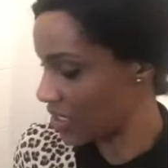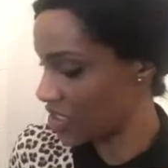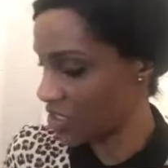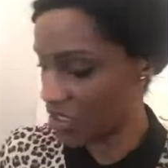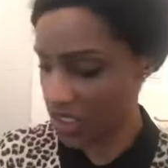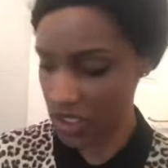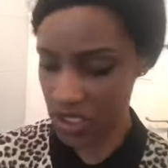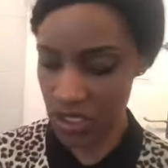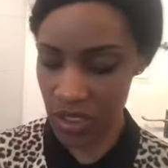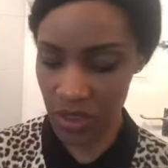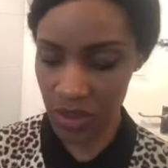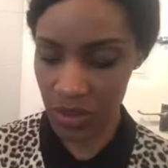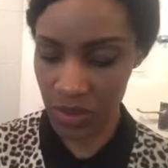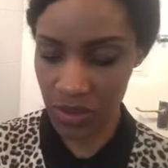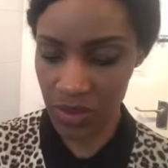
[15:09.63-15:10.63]
and
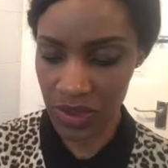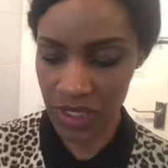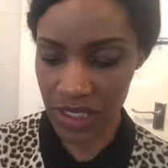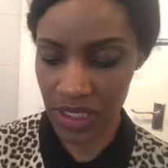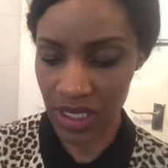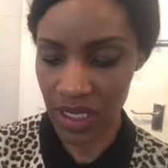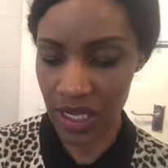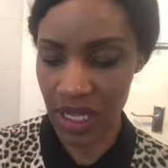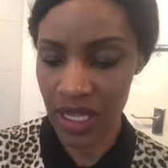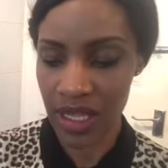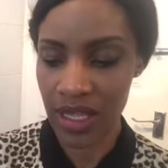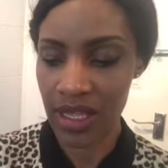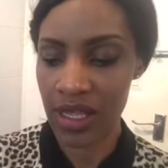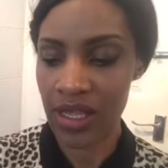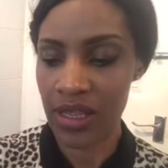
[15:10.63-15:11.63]
use
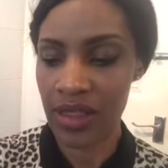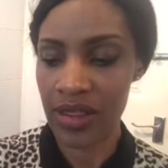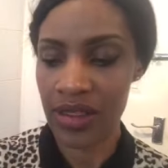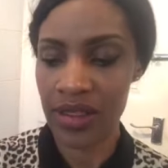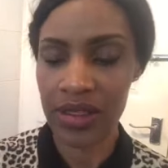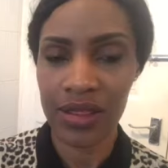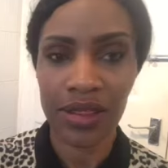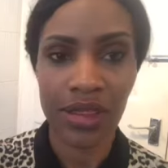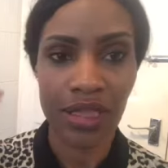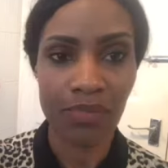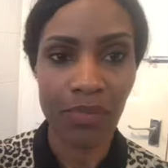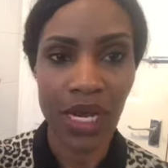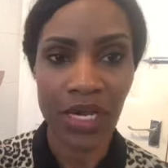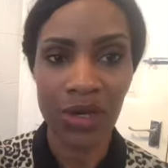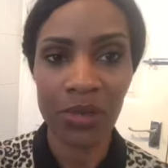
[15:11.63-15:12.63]

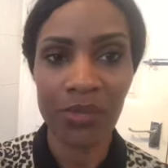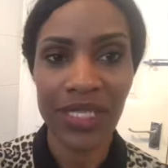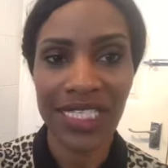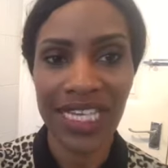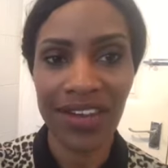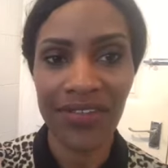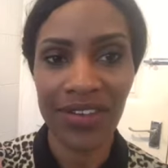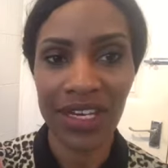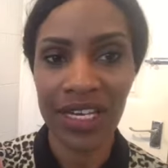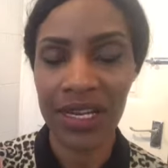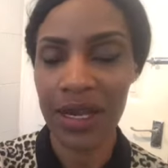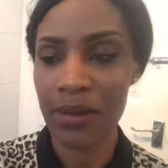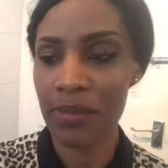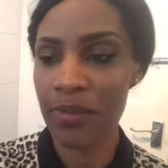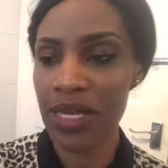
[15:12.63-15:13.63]
my number 7
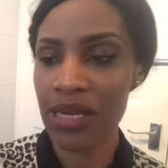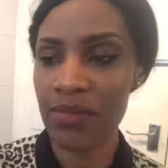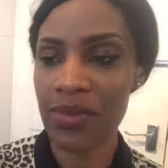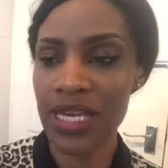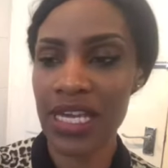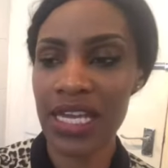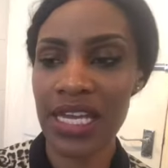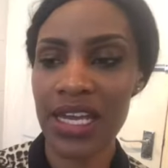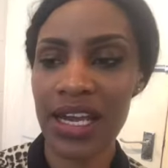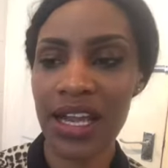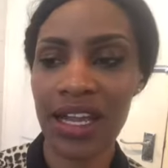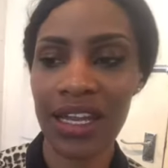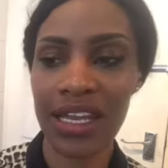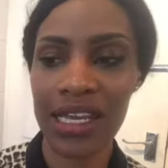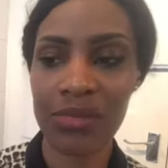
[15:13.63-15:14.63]
BB
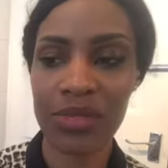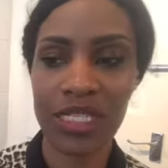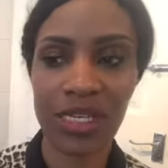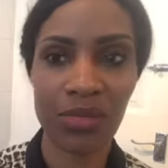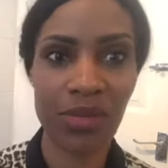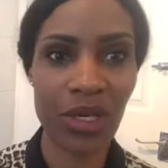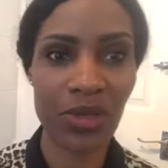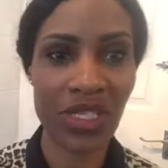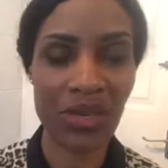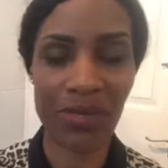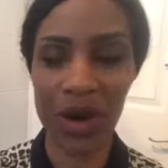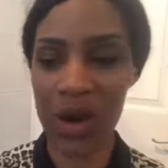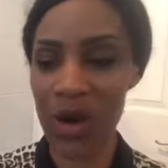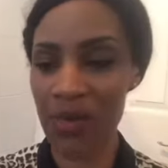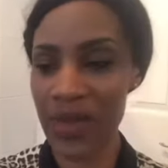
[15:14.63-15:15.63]
Lips Beauty
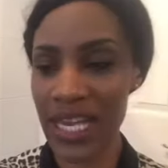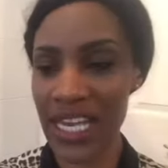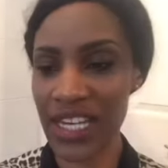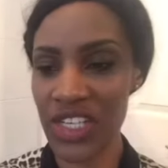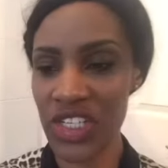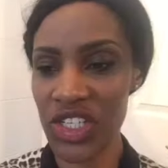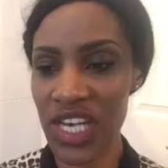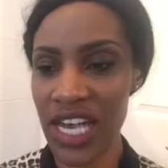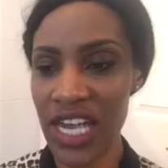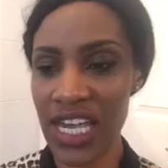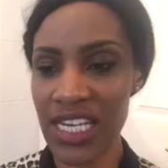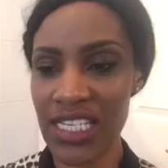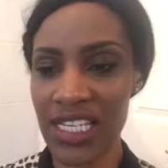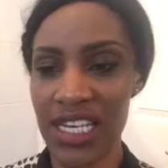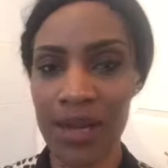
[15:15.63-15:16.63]
Balm in
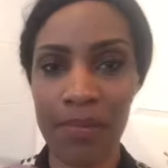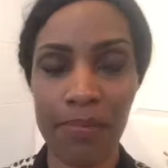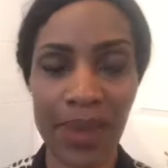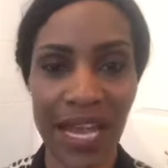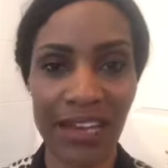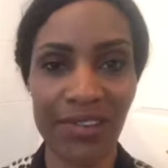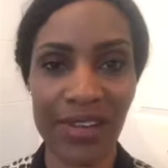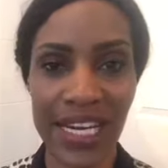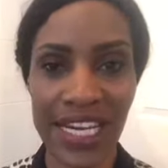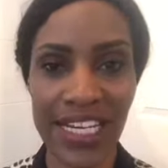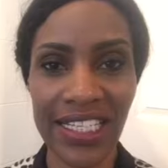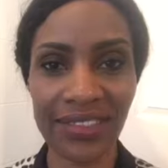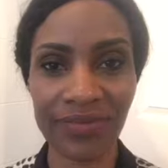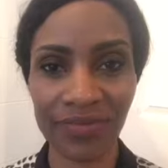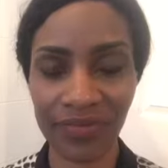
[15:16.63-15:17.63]
shade
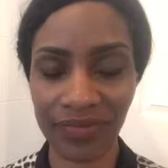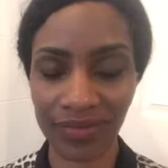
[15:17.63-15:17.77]
Ballerina.